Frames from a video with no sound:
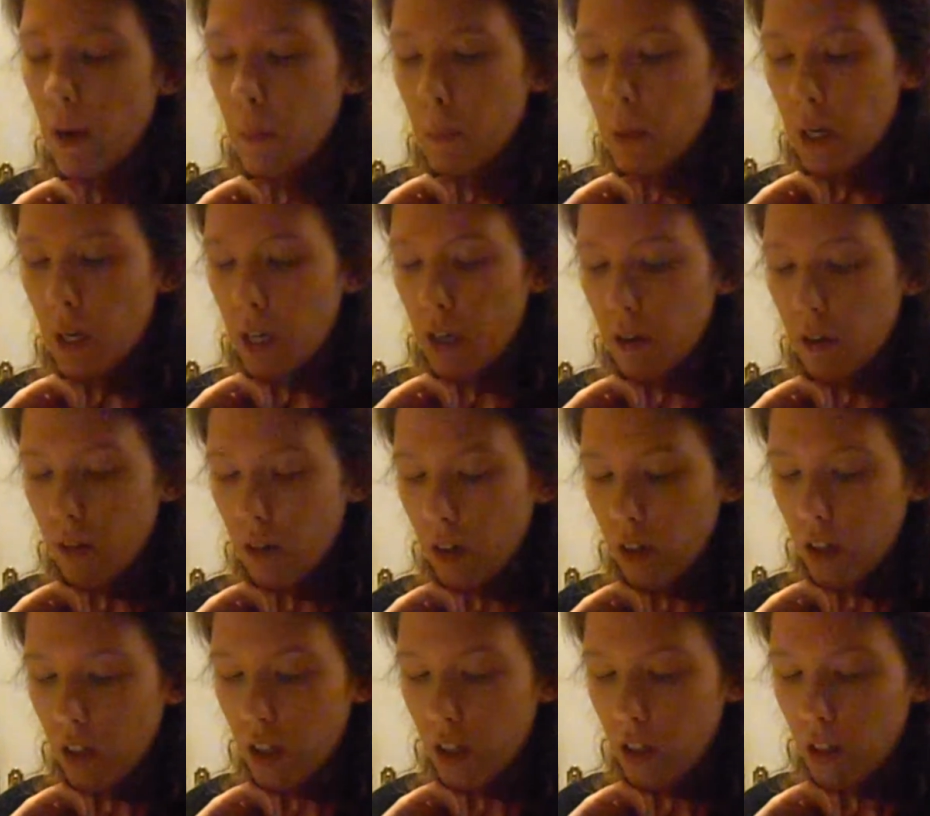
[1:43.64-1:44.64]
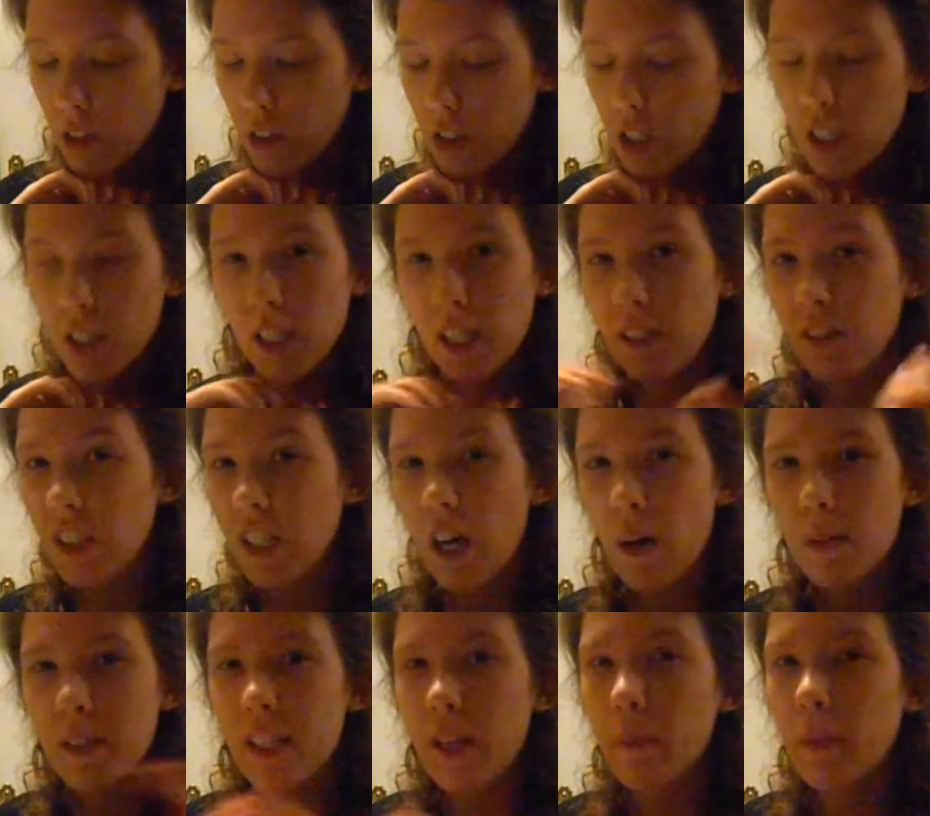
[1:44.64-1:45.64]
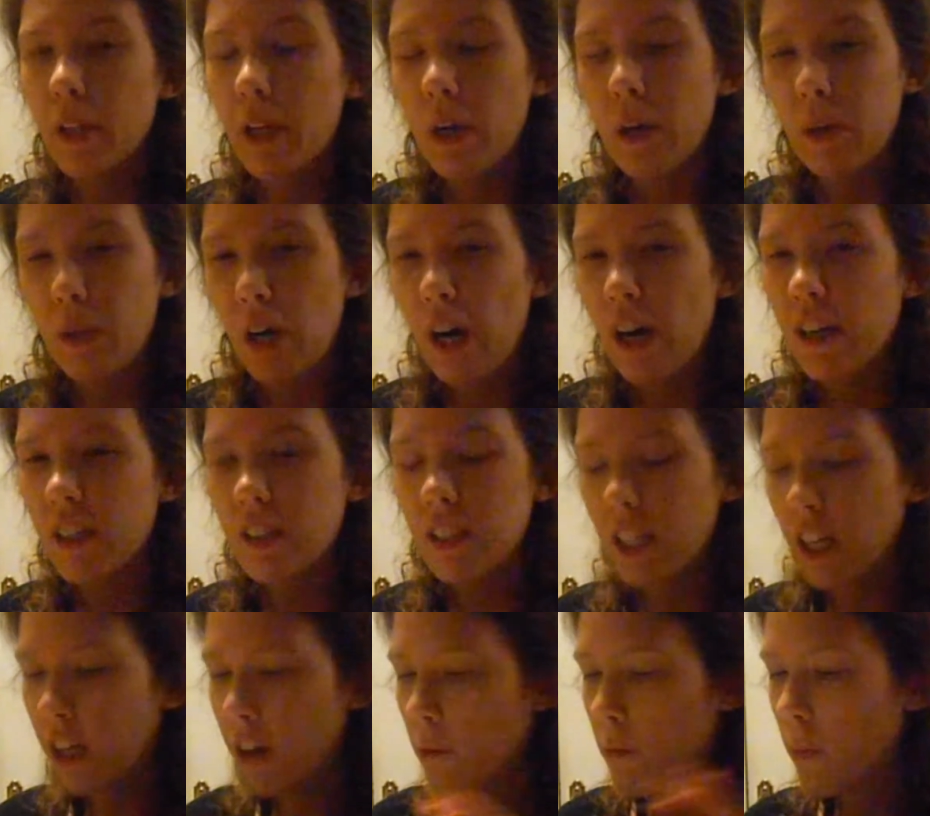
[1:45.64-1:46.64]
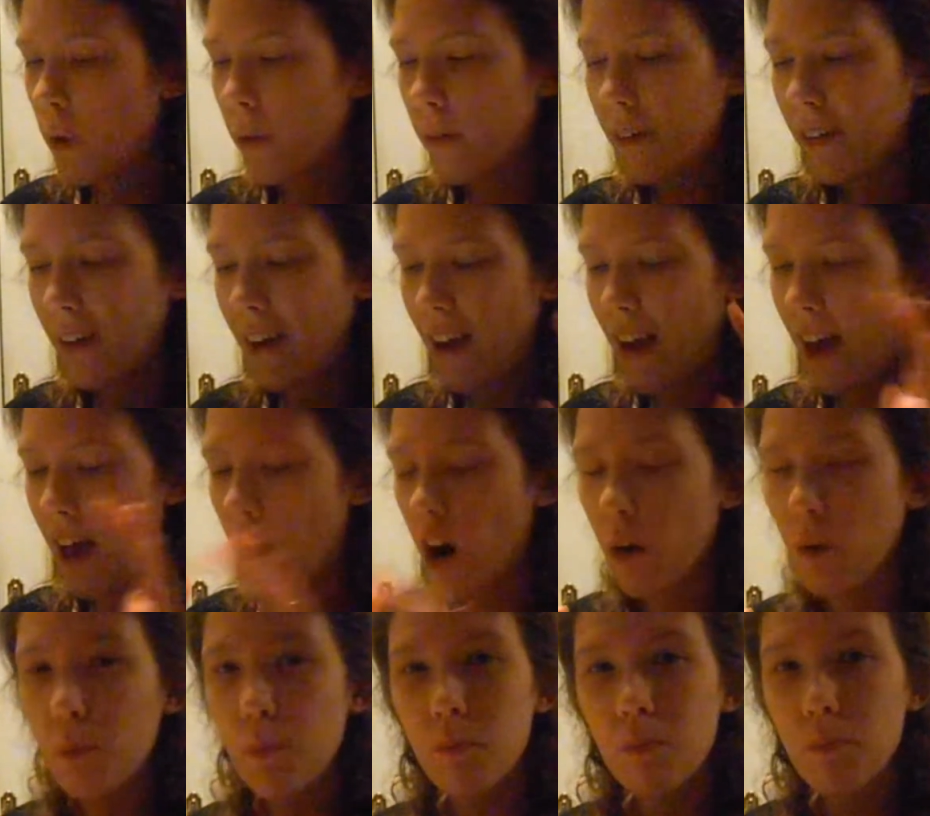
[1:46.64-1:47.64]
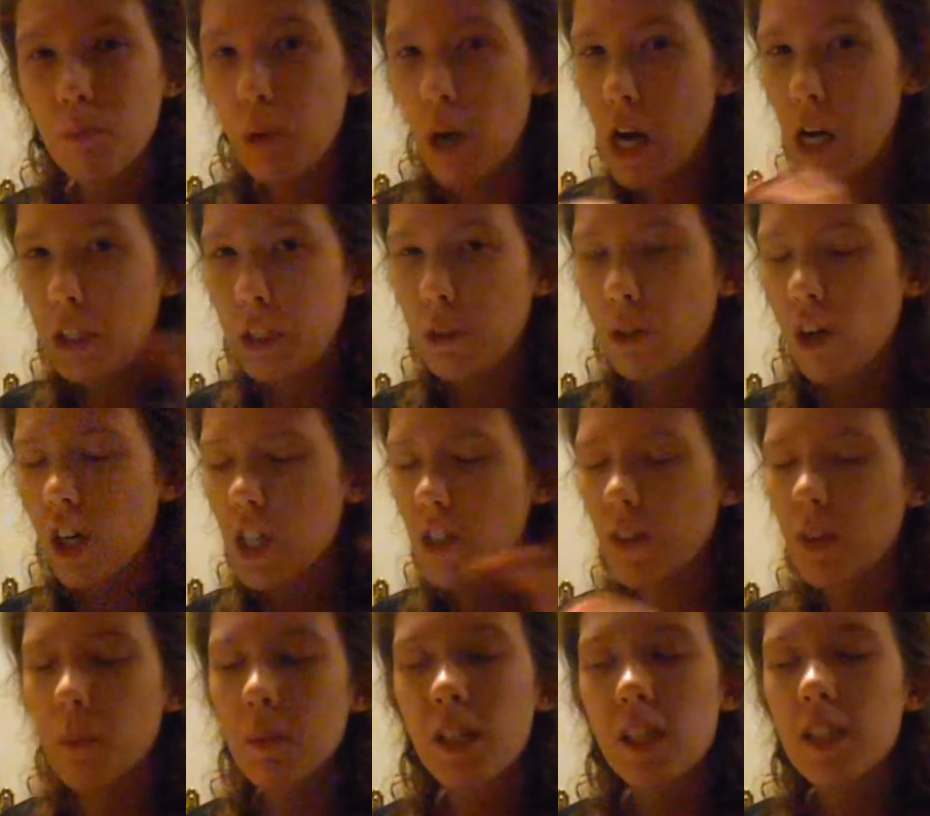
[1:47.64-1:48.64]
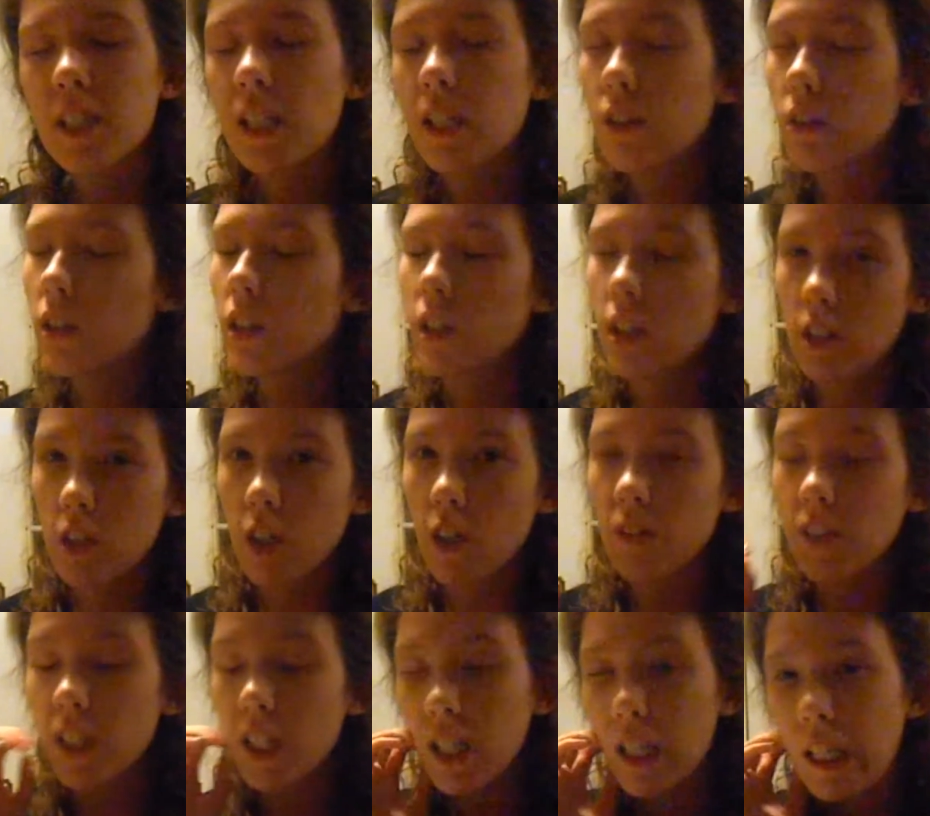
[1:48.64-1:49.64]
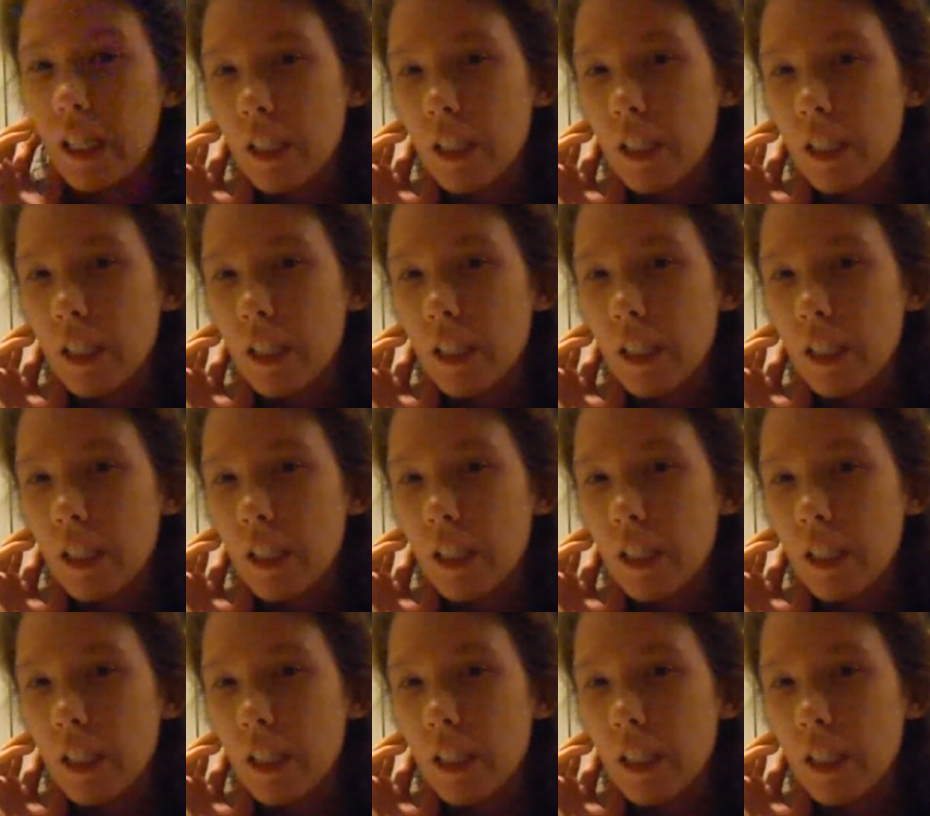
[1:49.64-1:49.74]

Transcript: But just leave in the comments down below. Tell him what how proud you are of him because he really deserves it.